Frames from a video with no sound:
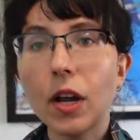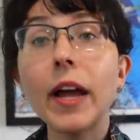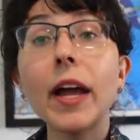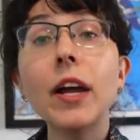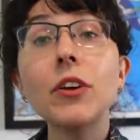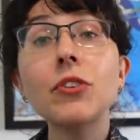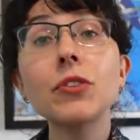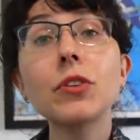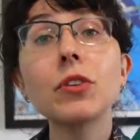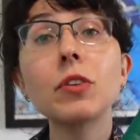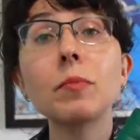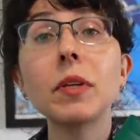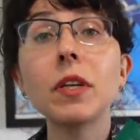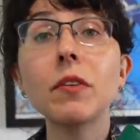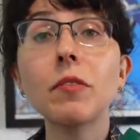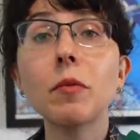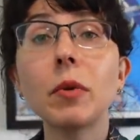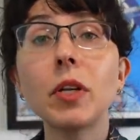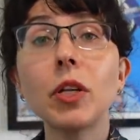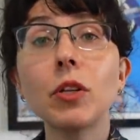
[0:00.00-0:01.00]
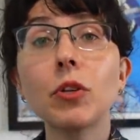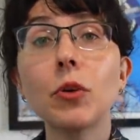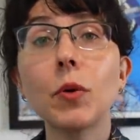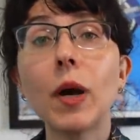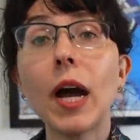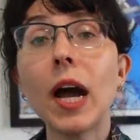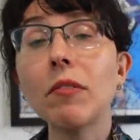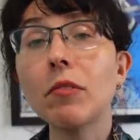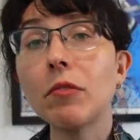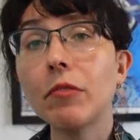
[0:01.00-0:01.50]
I actually, speaking of the Mini Lou,
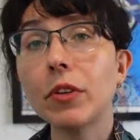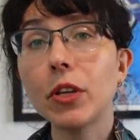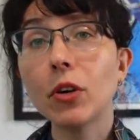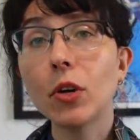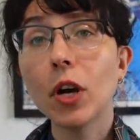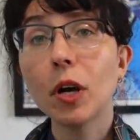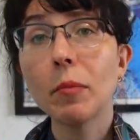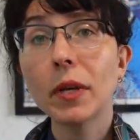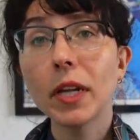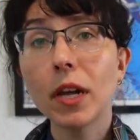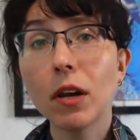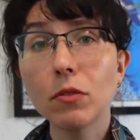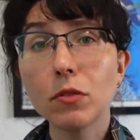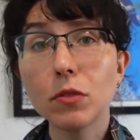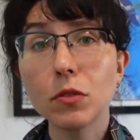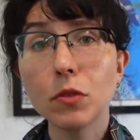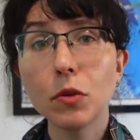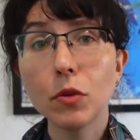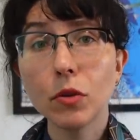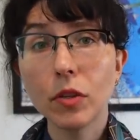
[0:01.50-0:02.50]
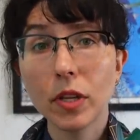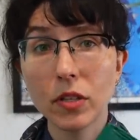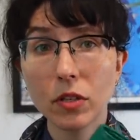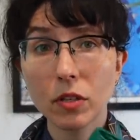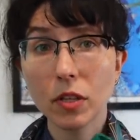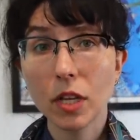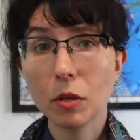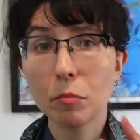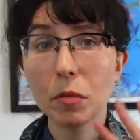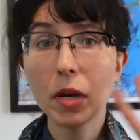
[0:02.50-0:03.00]
I have a video coming out soon that's
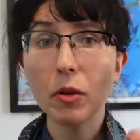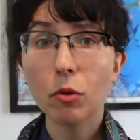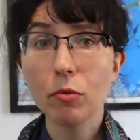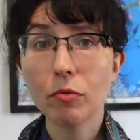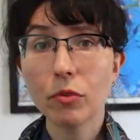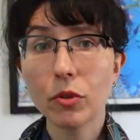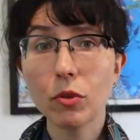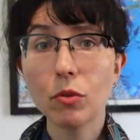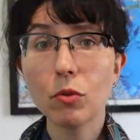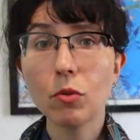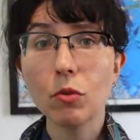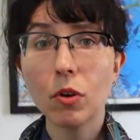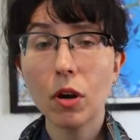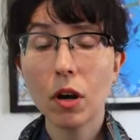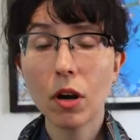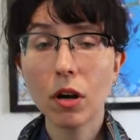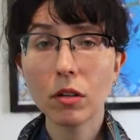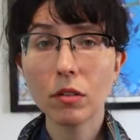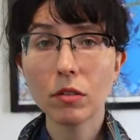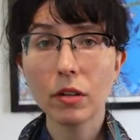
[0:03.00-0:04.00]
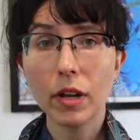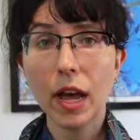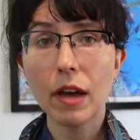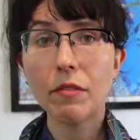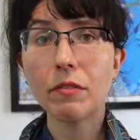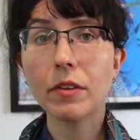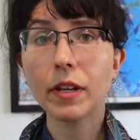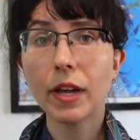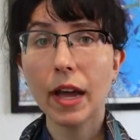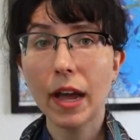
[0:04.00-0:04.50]
like my review on
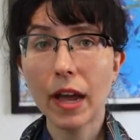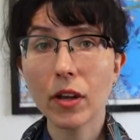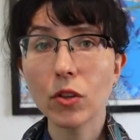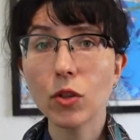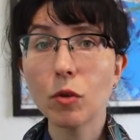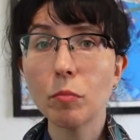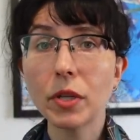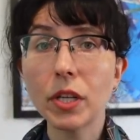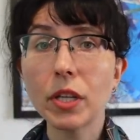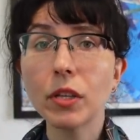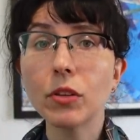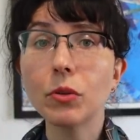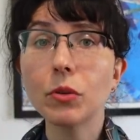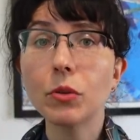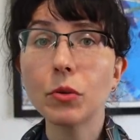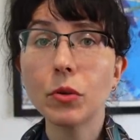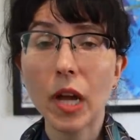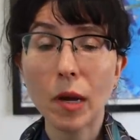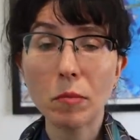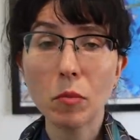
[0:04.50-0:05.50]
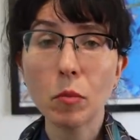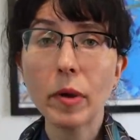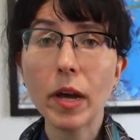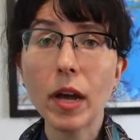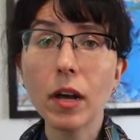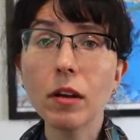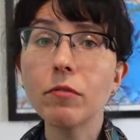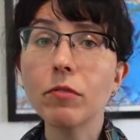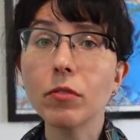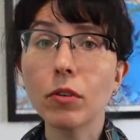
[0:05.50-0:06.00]
having had the Mini Lou camera
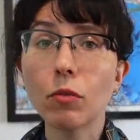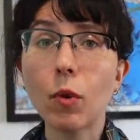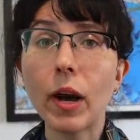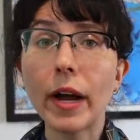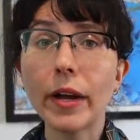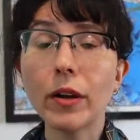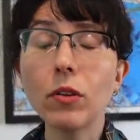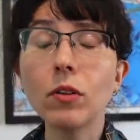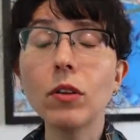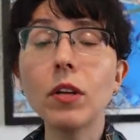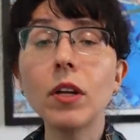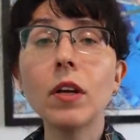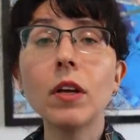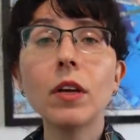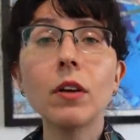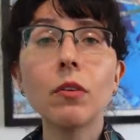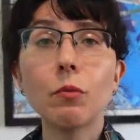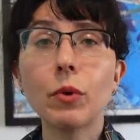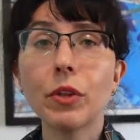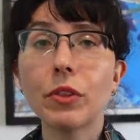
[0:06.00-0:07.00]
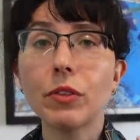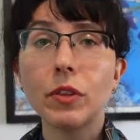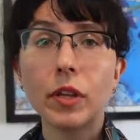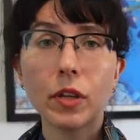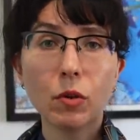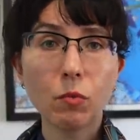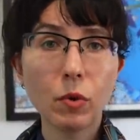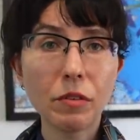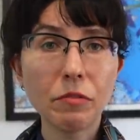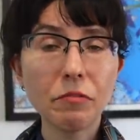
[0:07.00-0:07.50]
bag for a while with
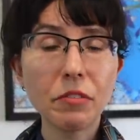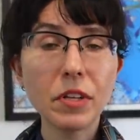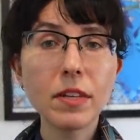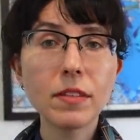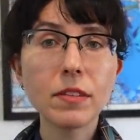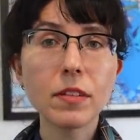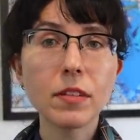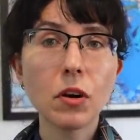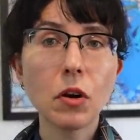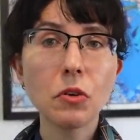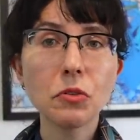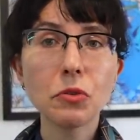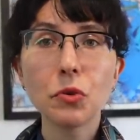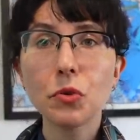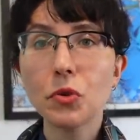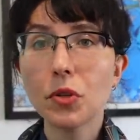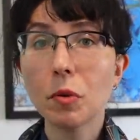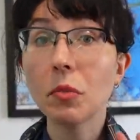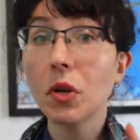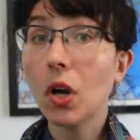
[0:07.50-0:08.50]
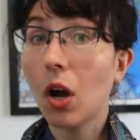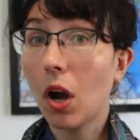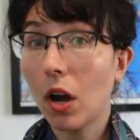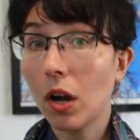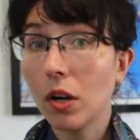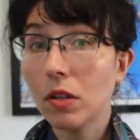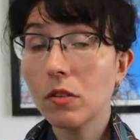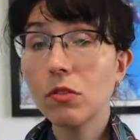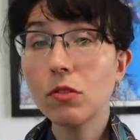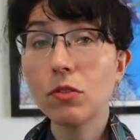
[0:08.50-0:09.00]
like what fits and also some
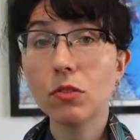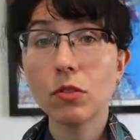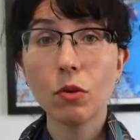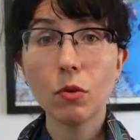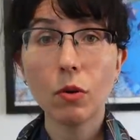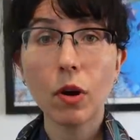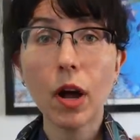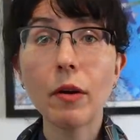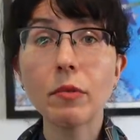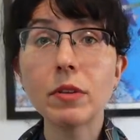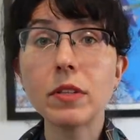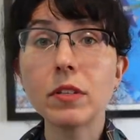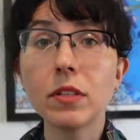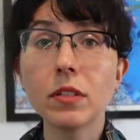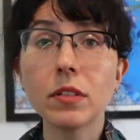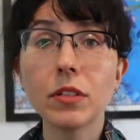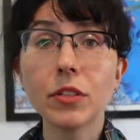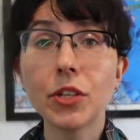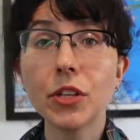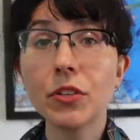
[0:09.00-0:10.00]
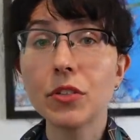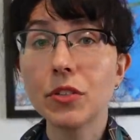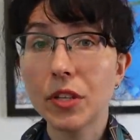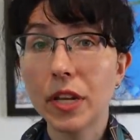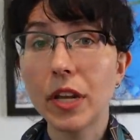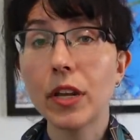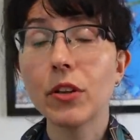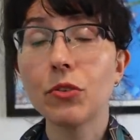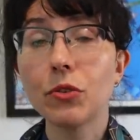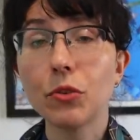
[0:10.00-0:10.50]
cons, so I would suggest
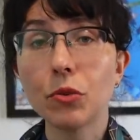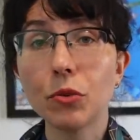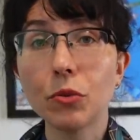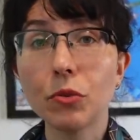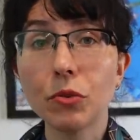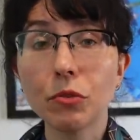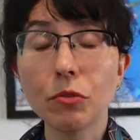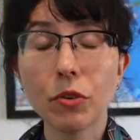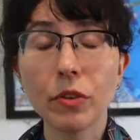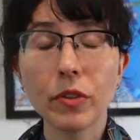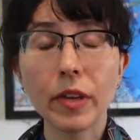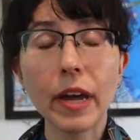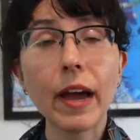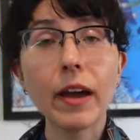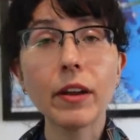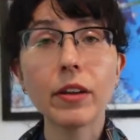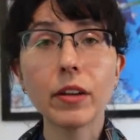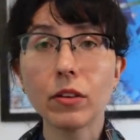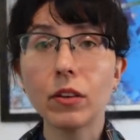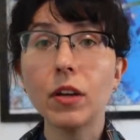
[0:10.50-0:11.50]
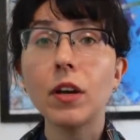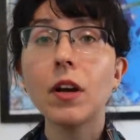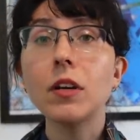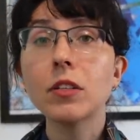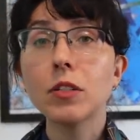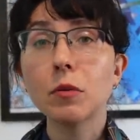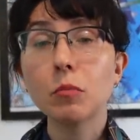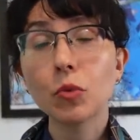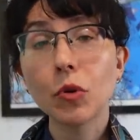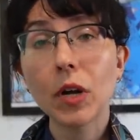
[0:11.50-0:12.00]
staying tuned for that and
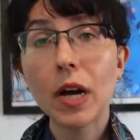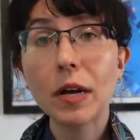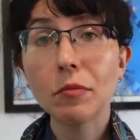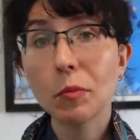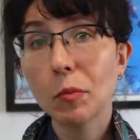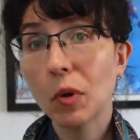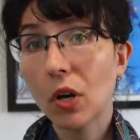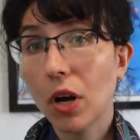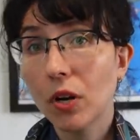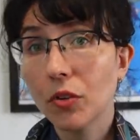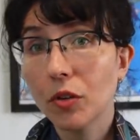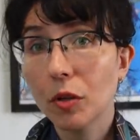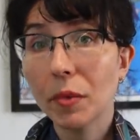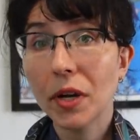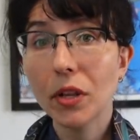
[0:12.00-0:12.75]
subscribe for more content.